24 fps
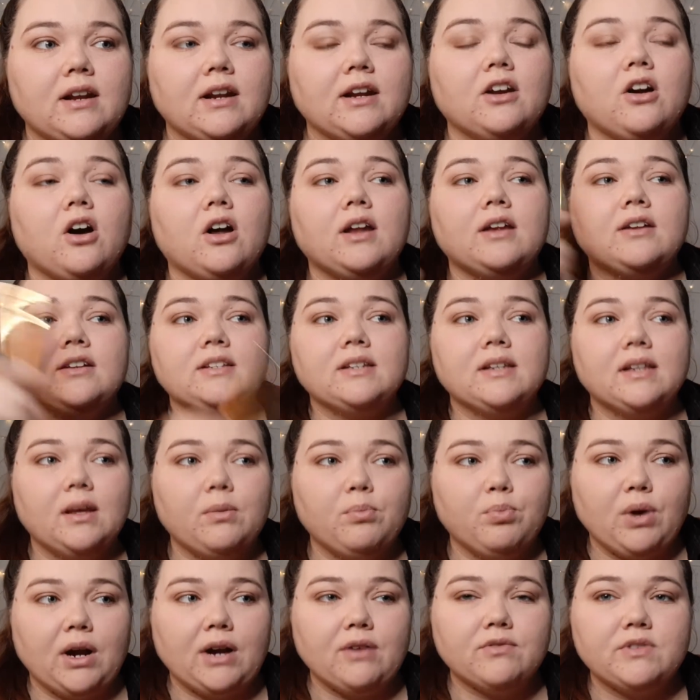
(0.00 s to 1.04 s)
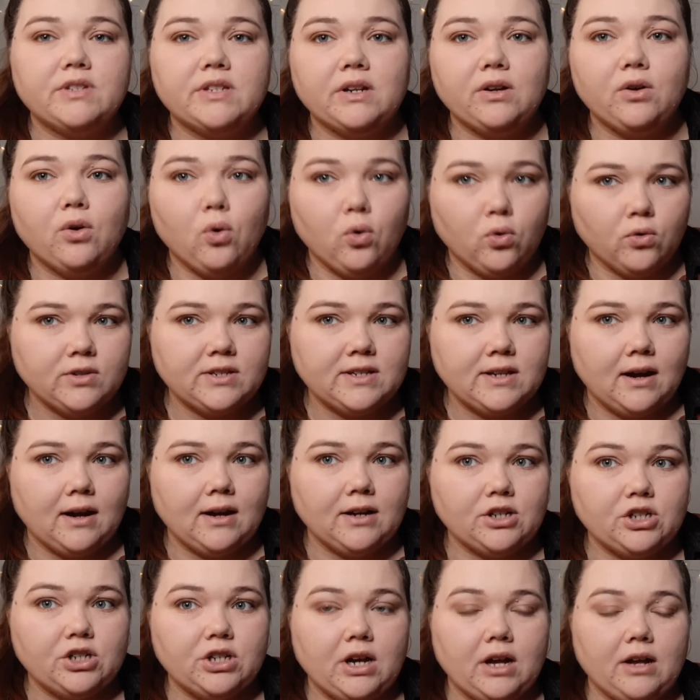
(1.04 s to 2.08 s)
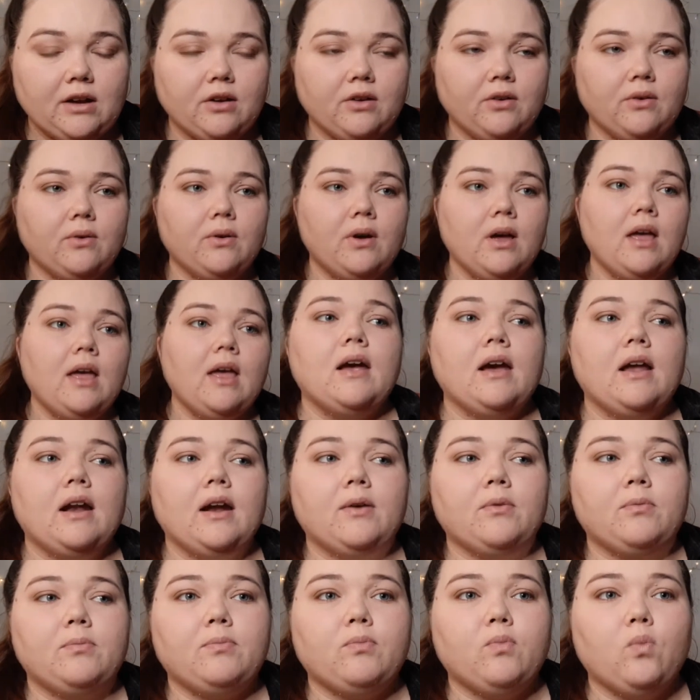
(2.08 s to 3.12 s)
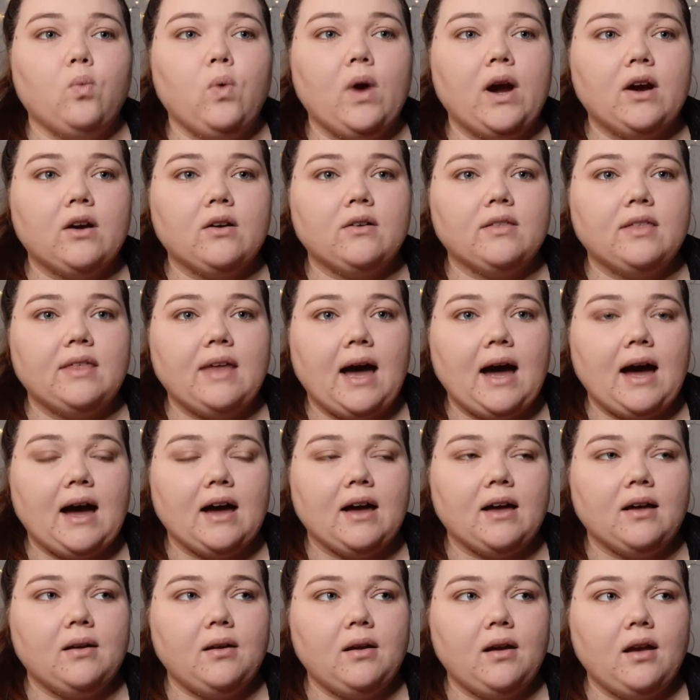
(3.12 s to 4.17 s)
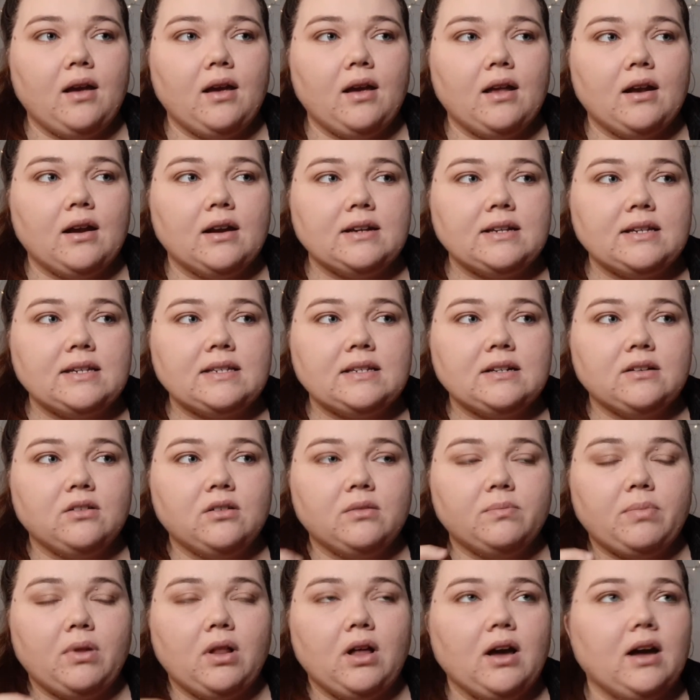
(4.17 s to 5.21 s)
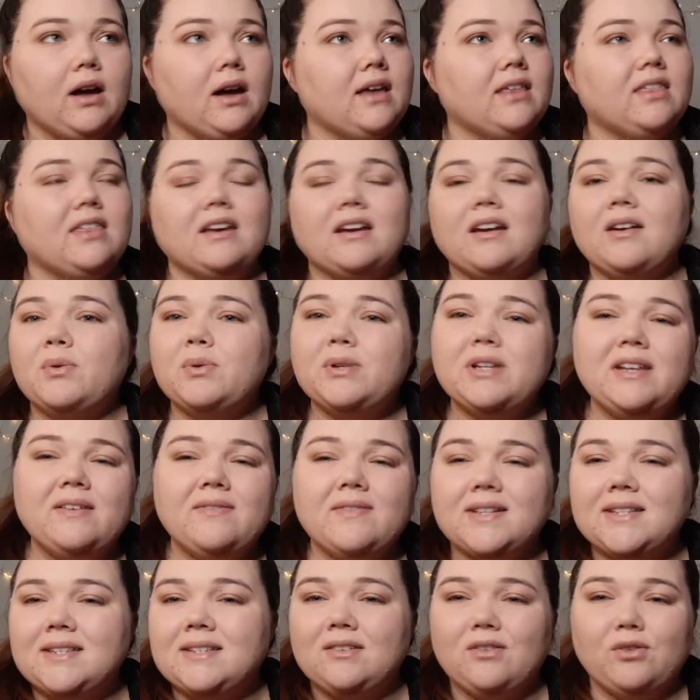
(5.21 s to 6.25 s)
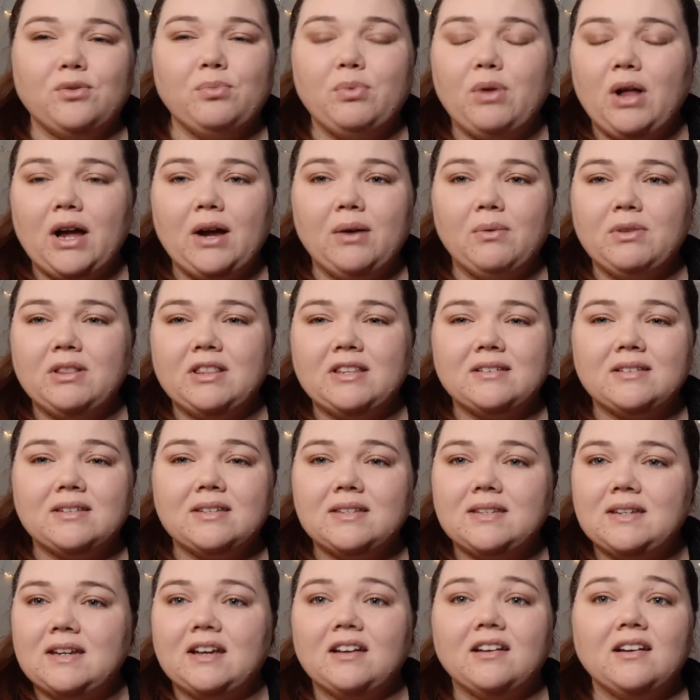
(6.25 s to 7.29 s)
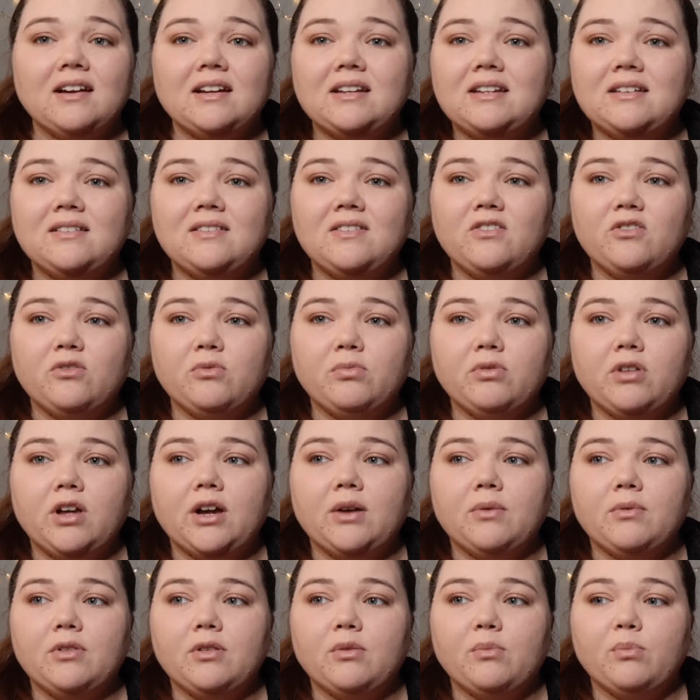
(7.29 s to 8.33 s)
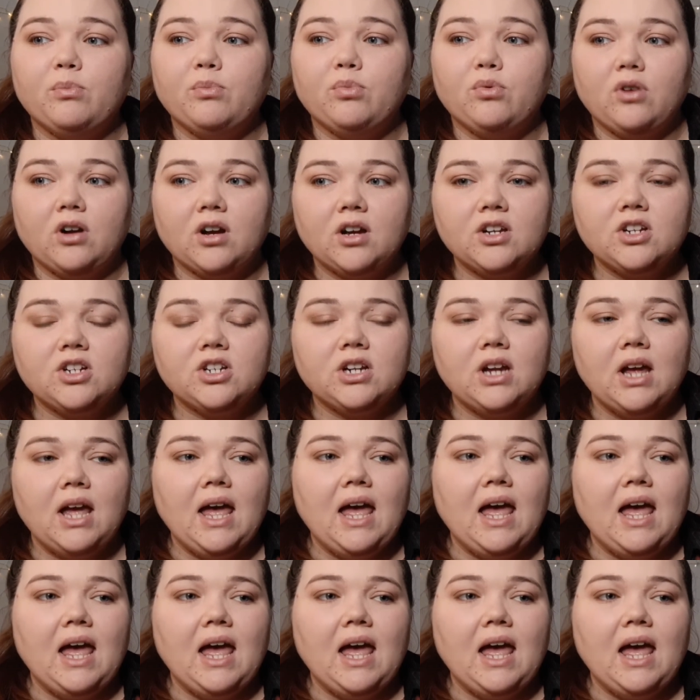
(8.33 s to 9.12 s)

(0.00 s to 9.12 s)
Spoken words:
then I got into like browns and golds eyeshadow, and I wear that, and I'd still apply, I think I would even still apply with the stick. I didn't even apply with a brush.